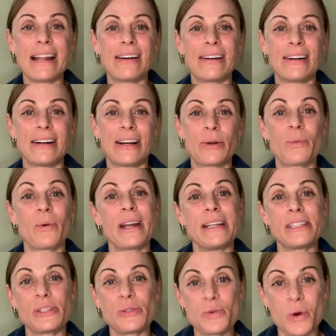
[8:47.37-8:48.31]
on what
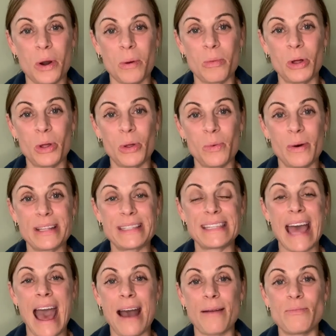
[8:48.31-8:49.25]
is normal, what's
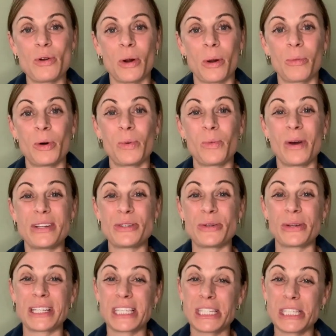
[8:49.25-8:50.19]
abnormal, what to
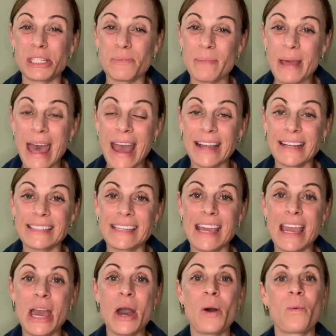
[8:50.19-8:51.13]
expect,
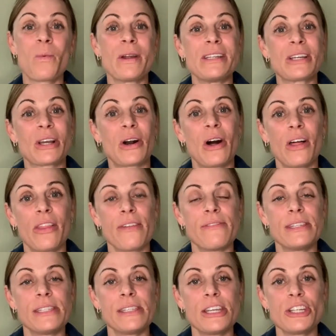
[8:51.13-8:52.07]
when to call the
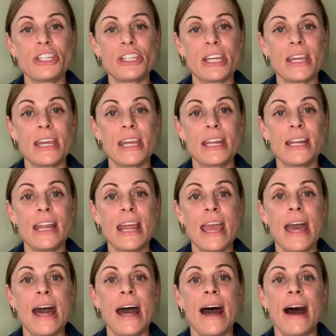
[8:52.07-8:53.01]
physician.
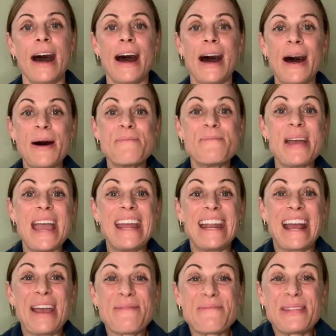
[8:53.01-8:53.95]
And I
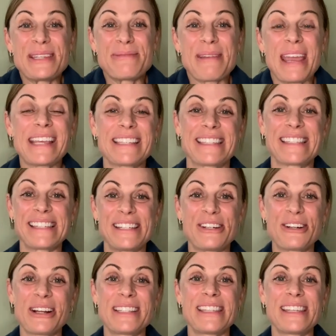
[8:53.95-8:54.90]
hope this makes the
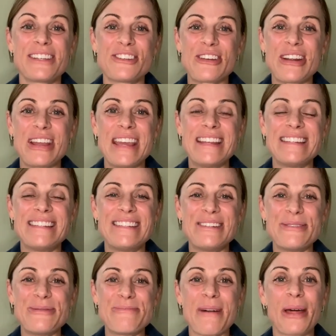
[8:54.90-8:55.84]
transition
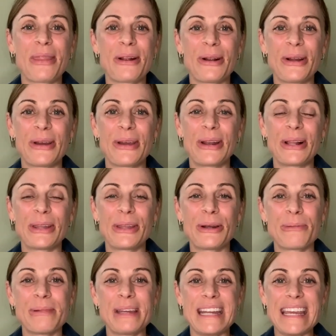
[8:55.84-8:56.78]
into motherhood a
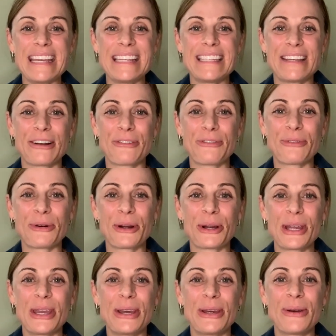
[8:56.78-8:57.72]
little bit easier for
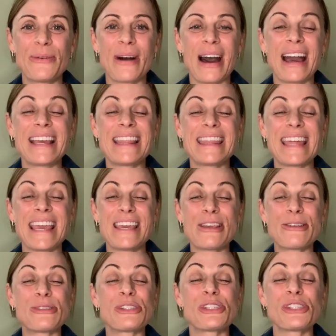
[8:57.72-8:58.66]
you. I thank
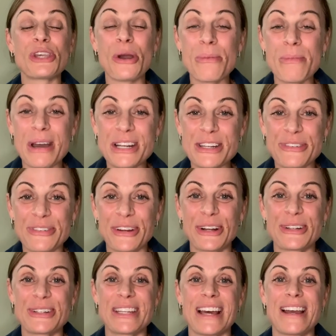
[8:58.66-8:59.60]
you so much for
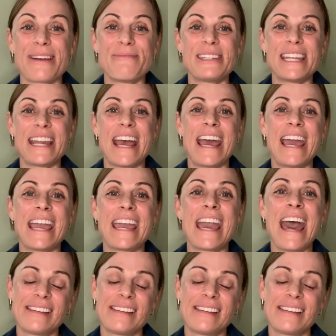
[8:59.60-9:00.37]
your time today,